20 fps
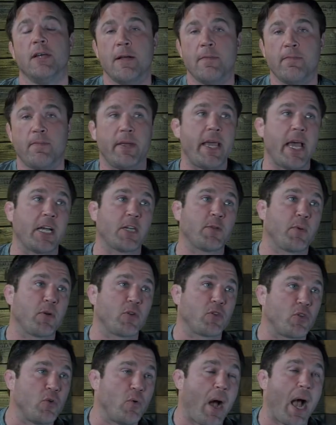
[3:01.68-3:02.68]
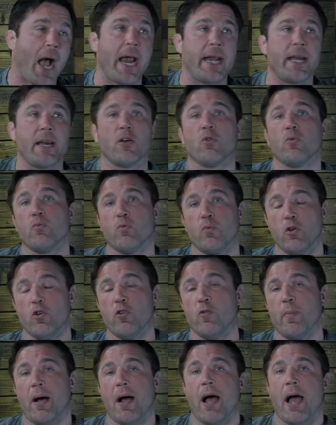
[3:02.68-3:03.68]
the experts who hide in a
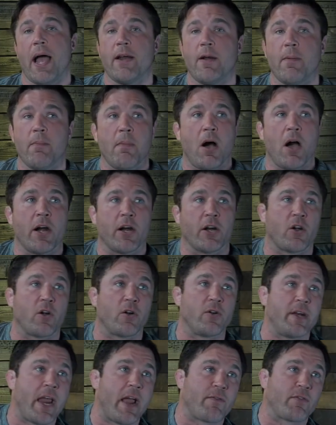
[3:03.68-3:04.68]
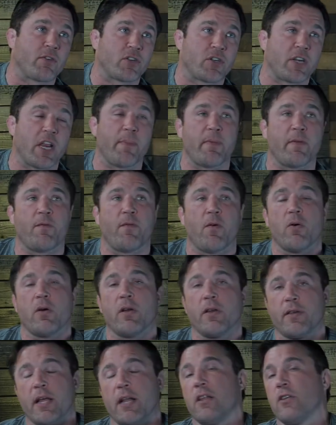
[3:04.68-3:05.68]
room behind a moniker, never stepping forward
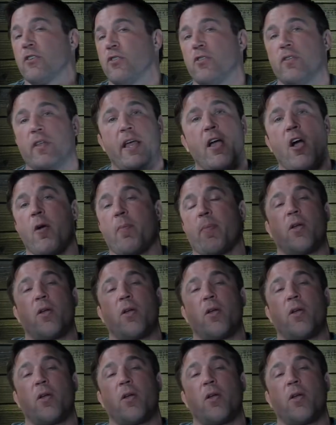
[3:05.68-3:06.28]
and telling us who they are.